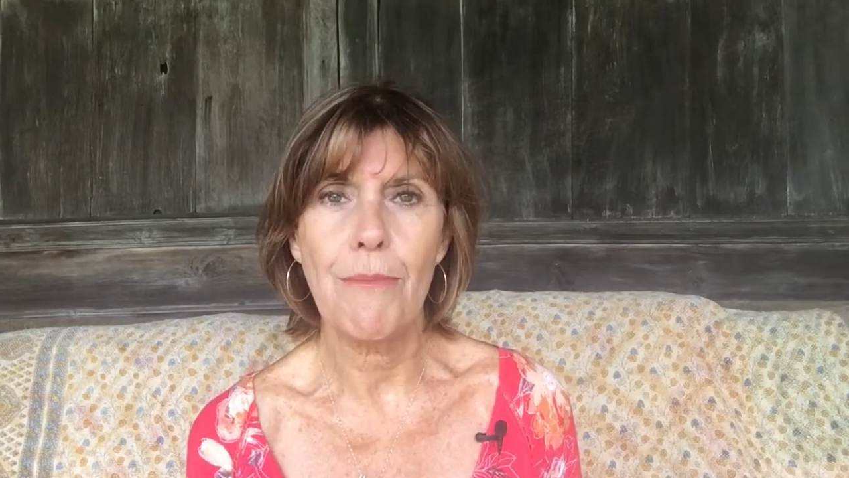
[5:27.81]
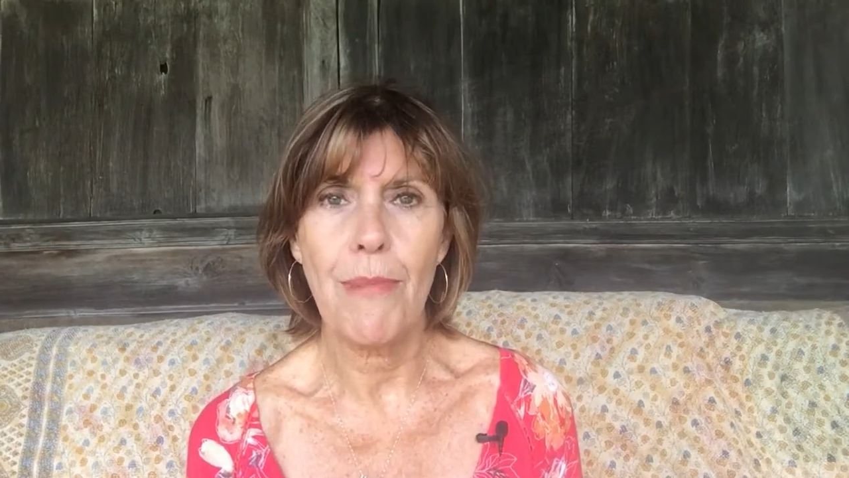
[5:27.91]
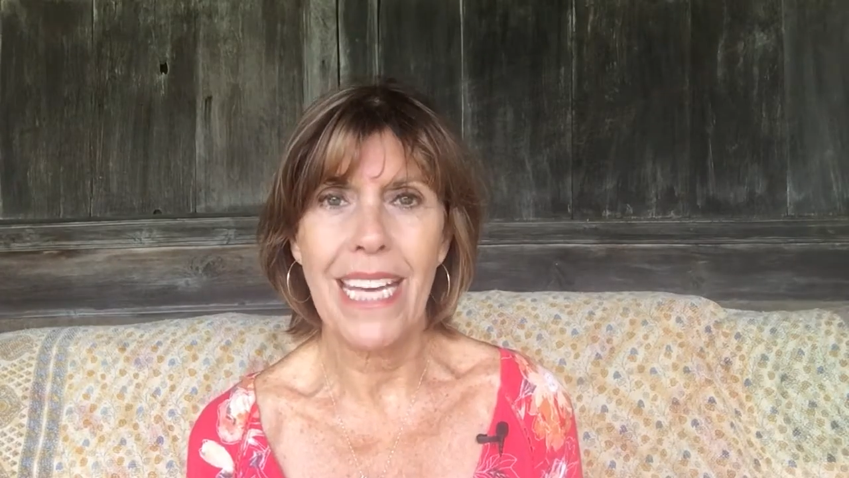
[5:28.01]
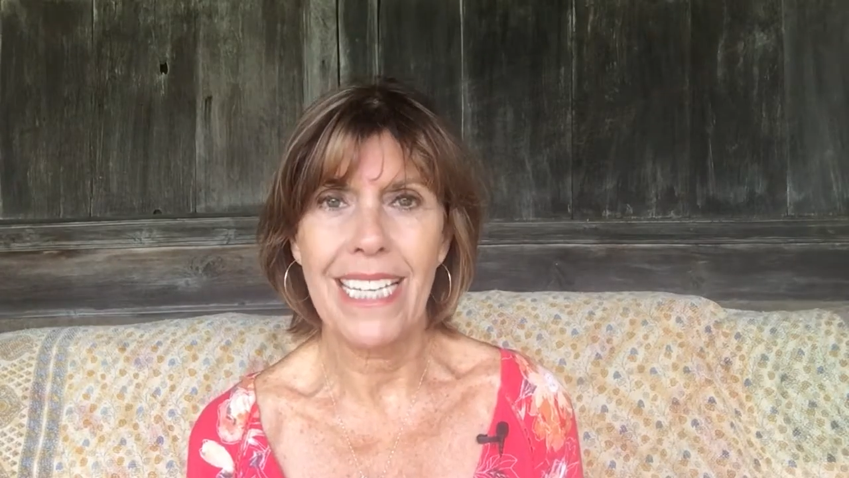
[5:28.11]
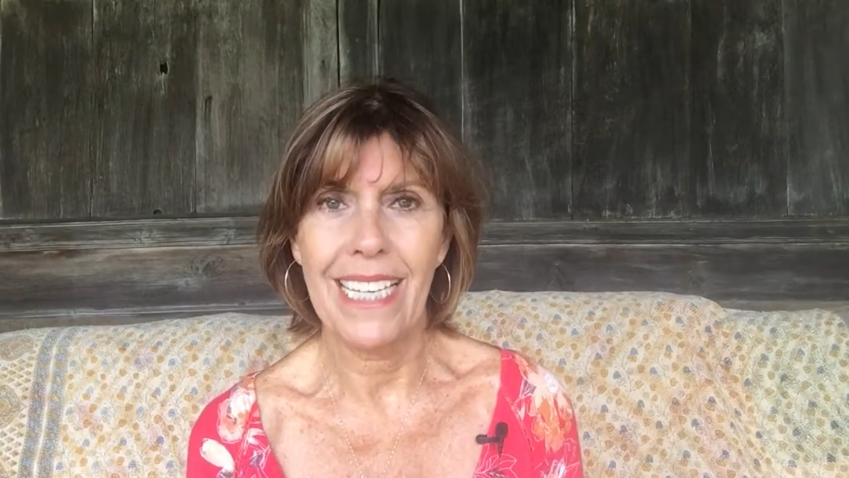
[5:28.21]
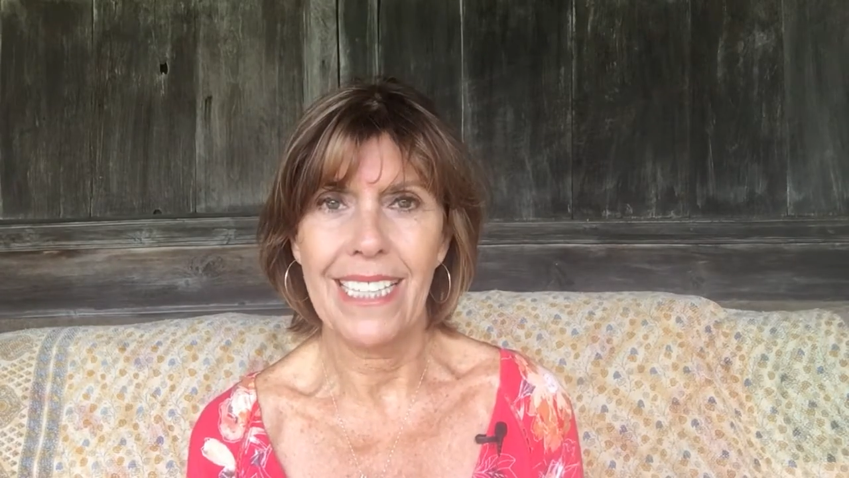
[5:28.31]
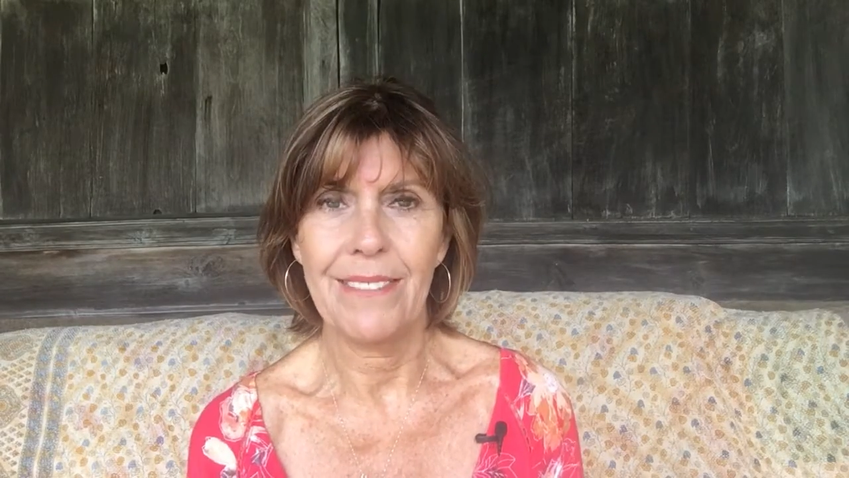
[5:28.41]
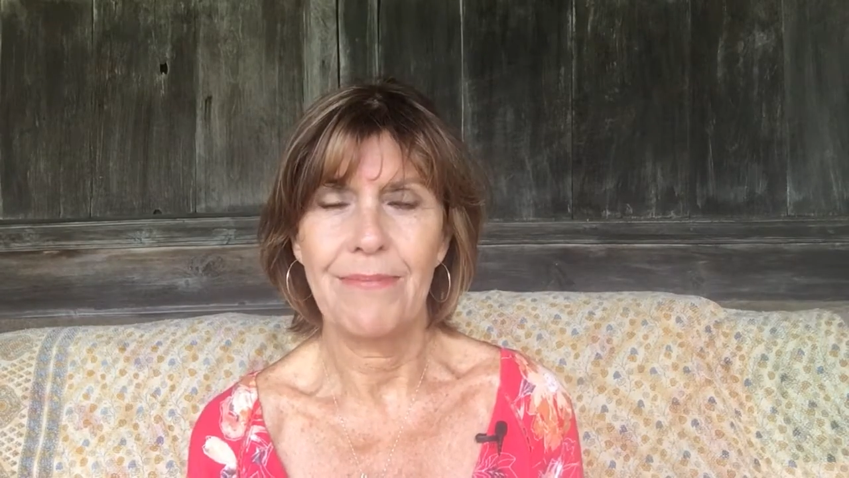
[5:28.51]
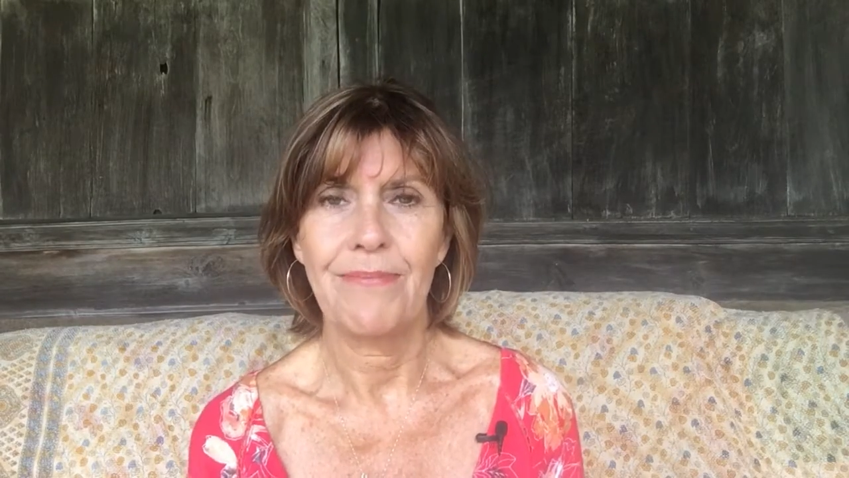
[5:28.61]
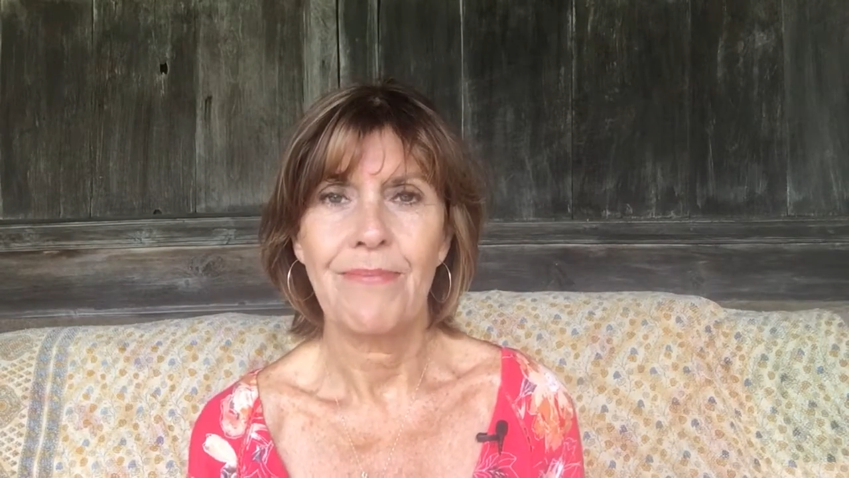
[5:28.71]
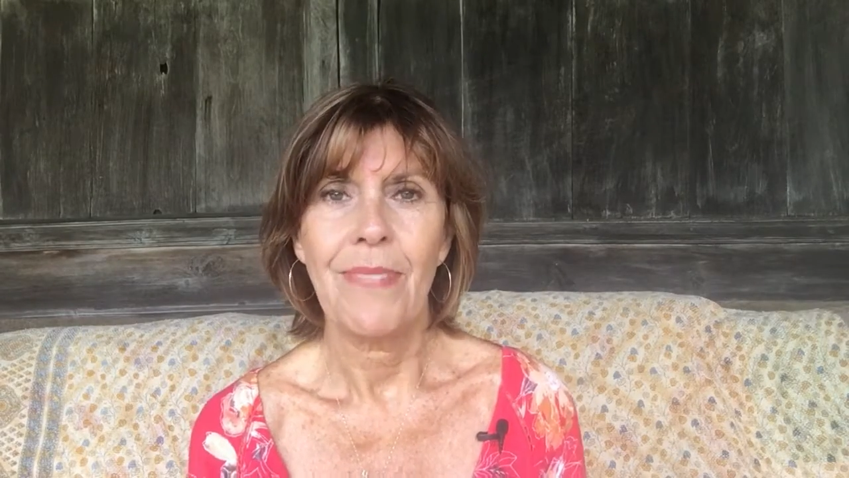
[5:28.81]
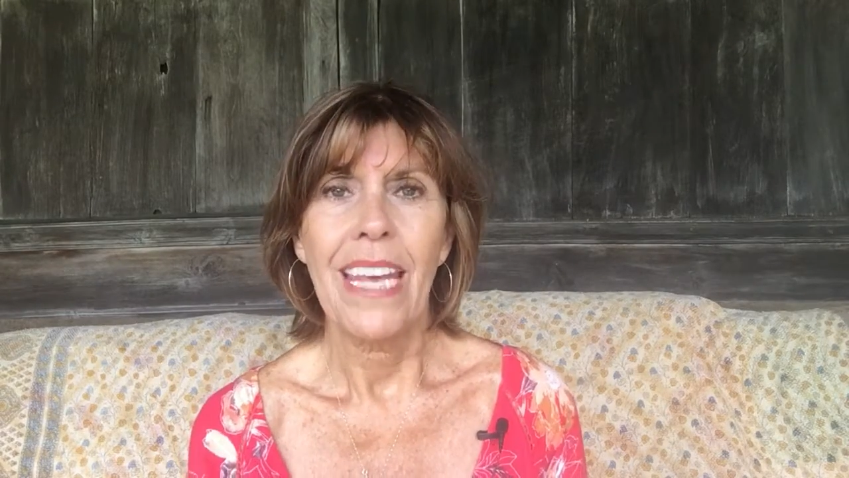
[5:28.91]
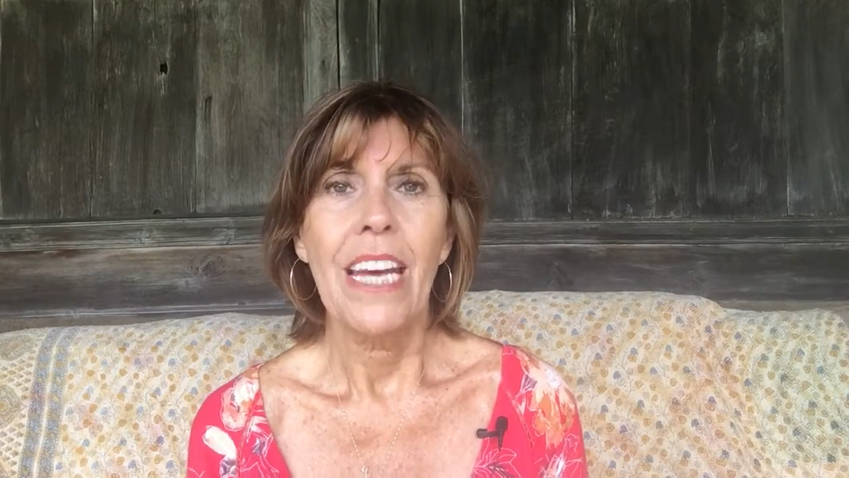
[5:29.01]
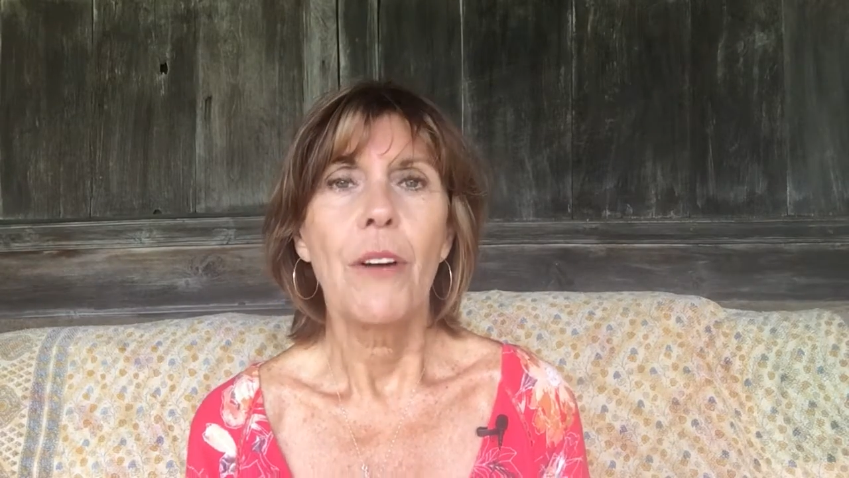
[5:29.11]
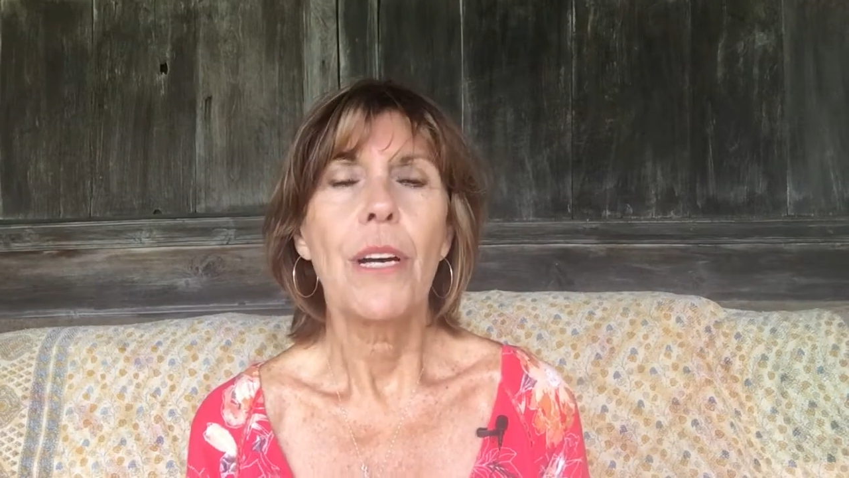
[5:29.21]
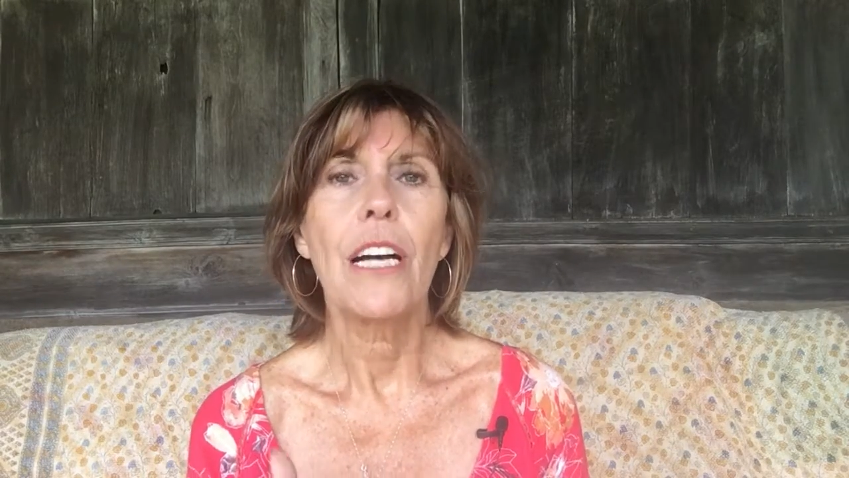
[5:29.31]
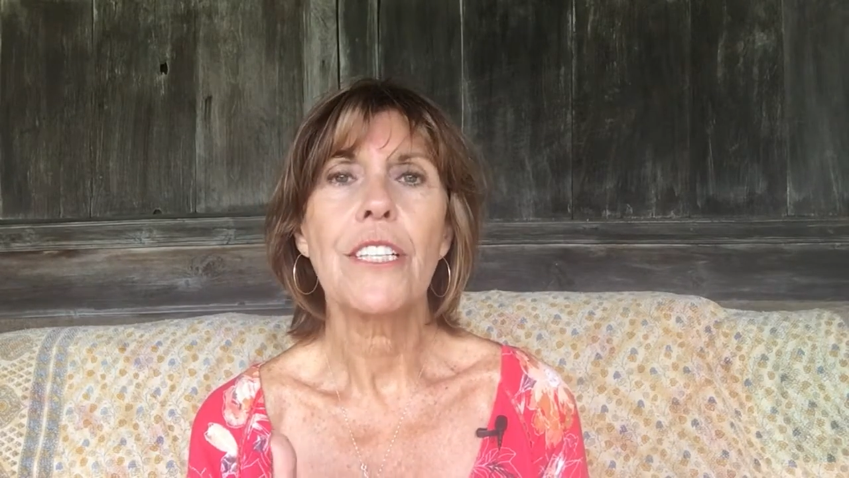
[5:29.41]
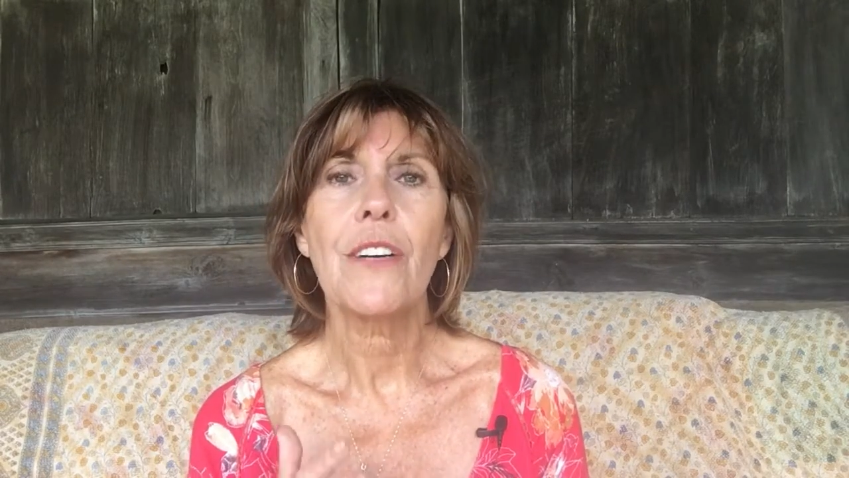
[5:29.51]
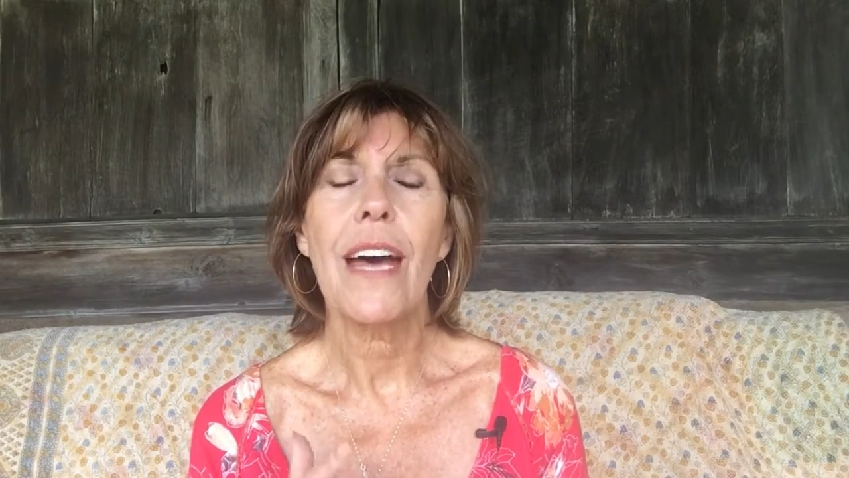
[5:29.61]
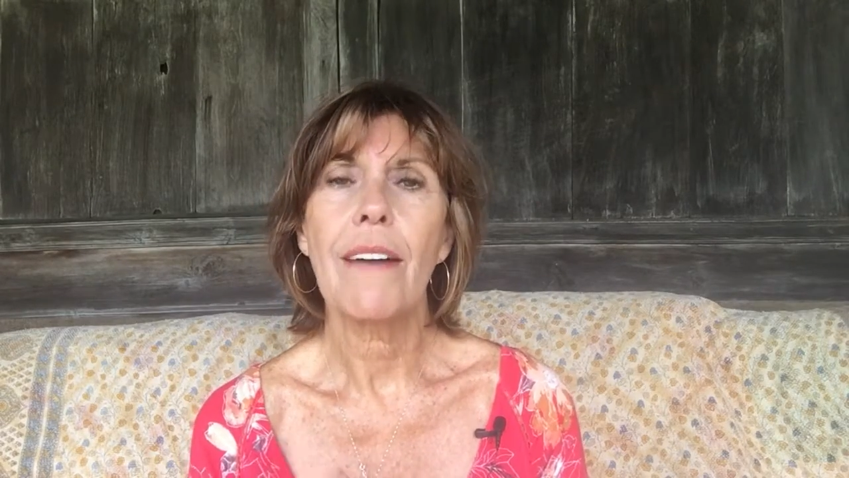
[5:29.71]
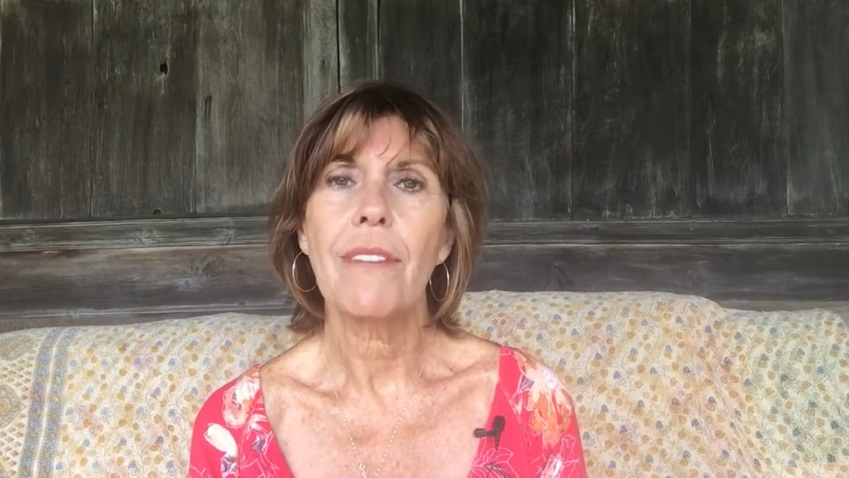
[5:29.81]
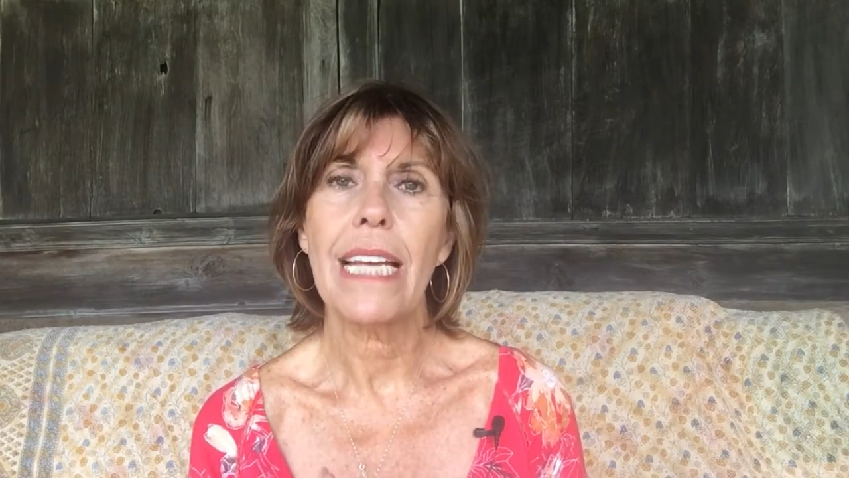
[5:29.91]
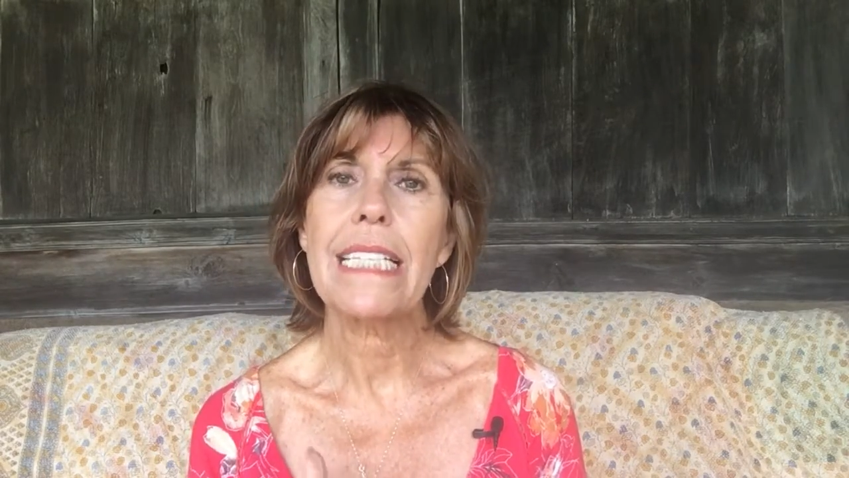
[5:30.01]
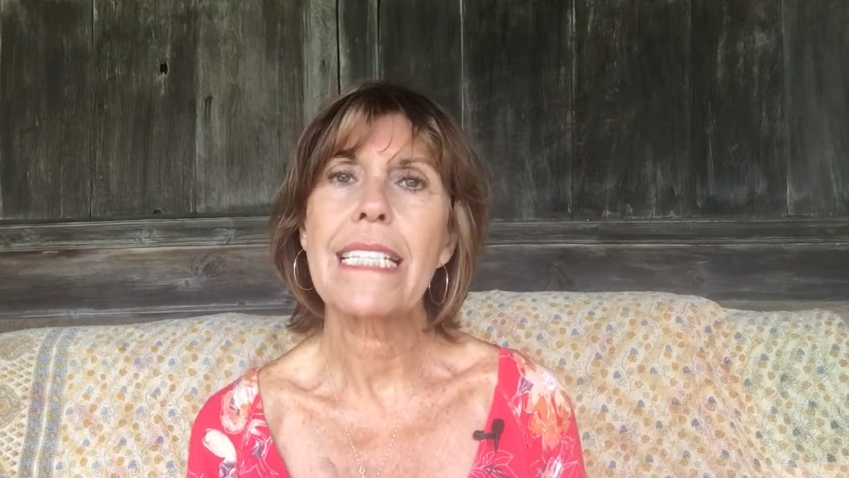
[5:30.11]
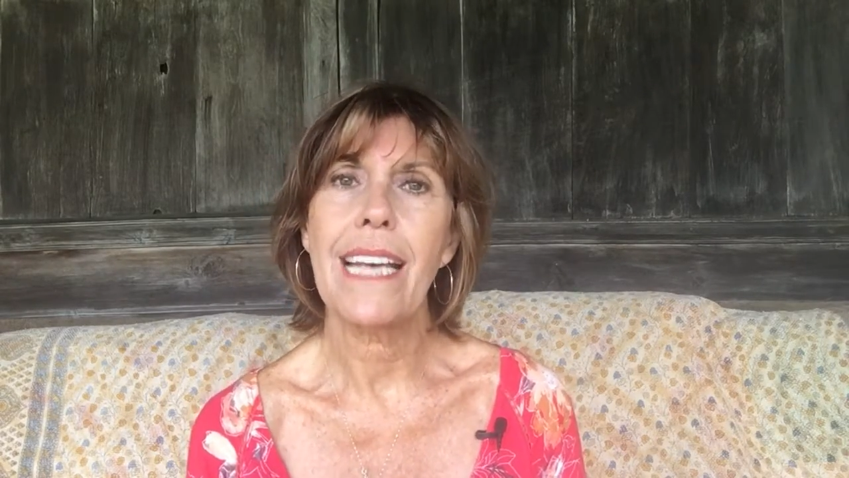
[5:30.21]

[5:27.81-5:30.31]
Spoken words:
baking. We also have like